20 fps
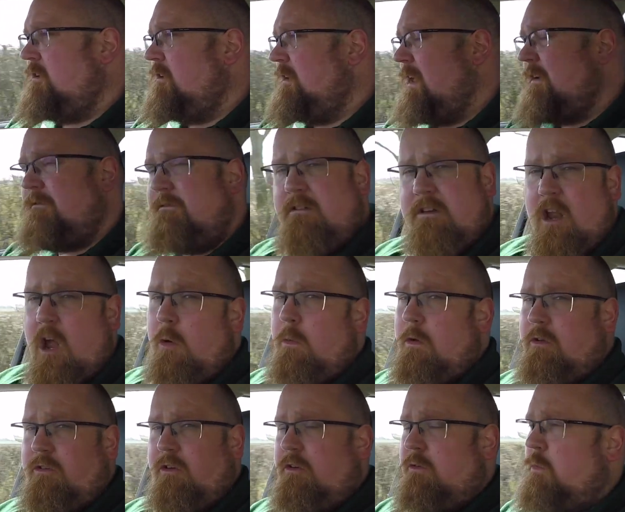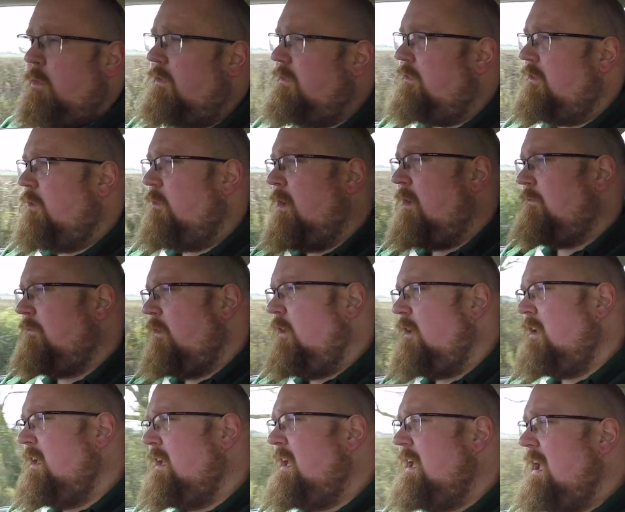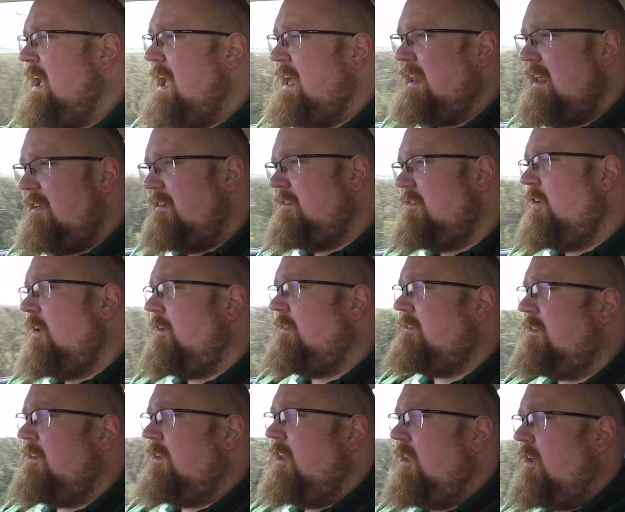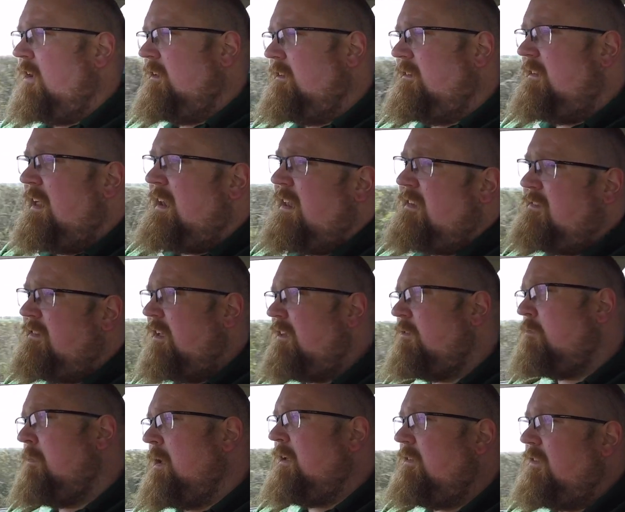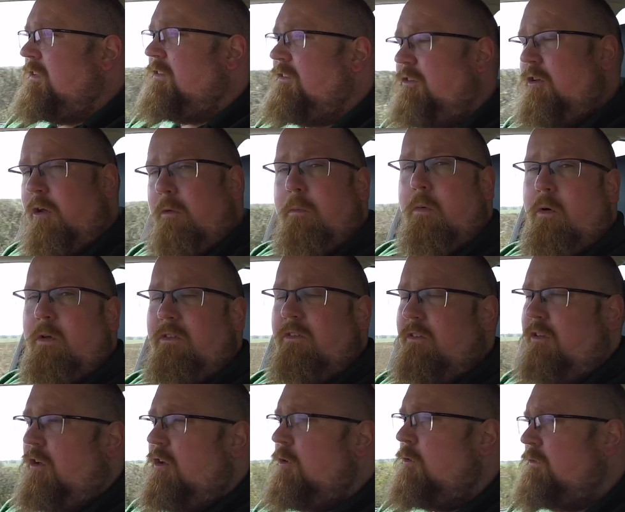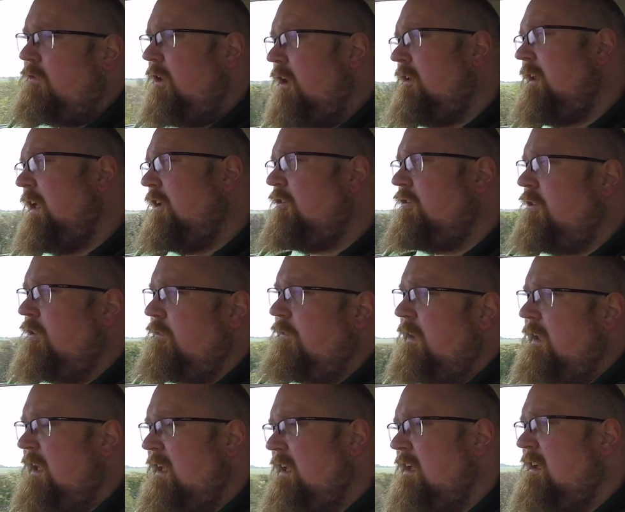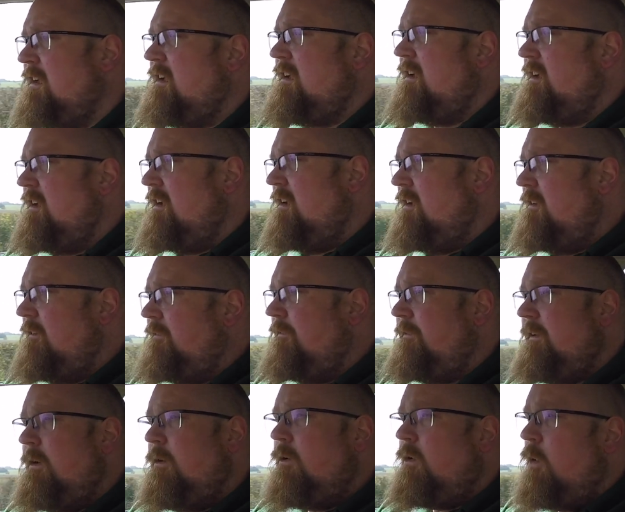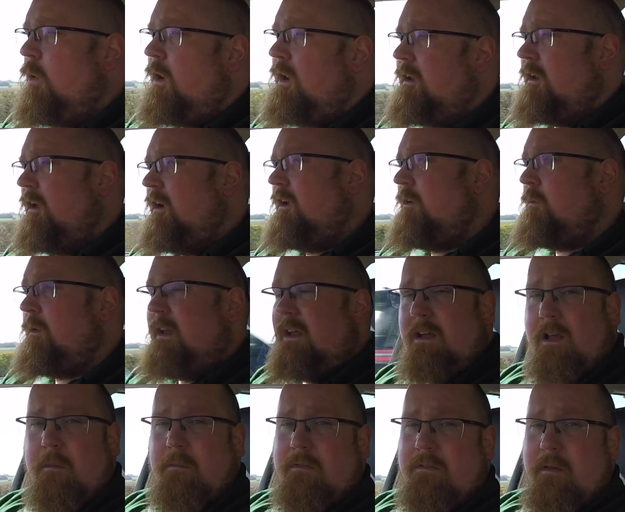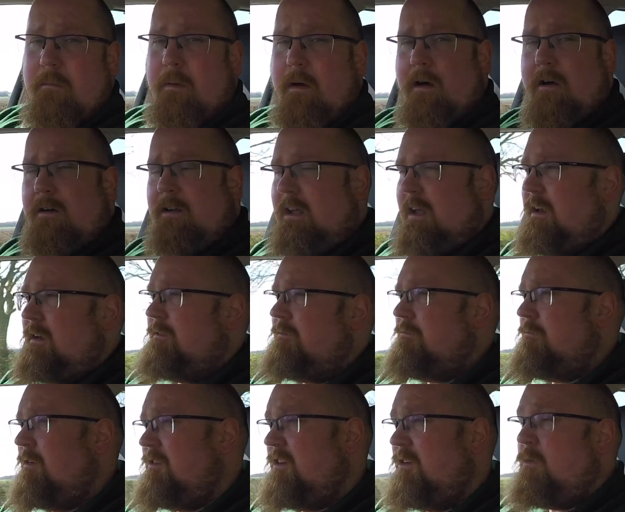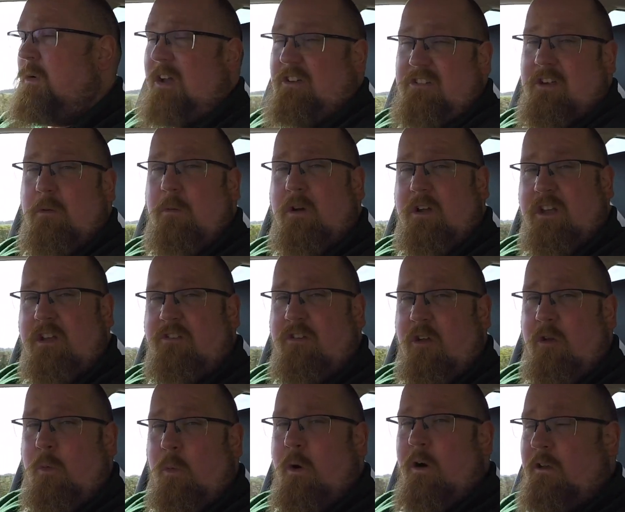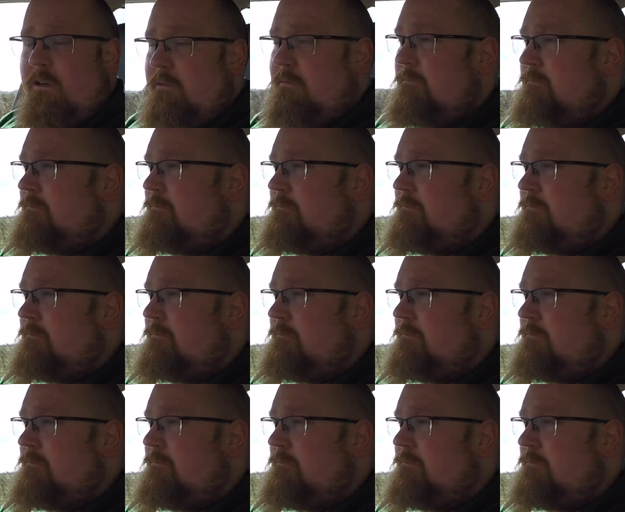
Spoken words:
You'll have no issues whatsoever. It is nice and light, and it does make this 2.2 ton SUV feel quite light when it comes to parking, which is actually what you do want.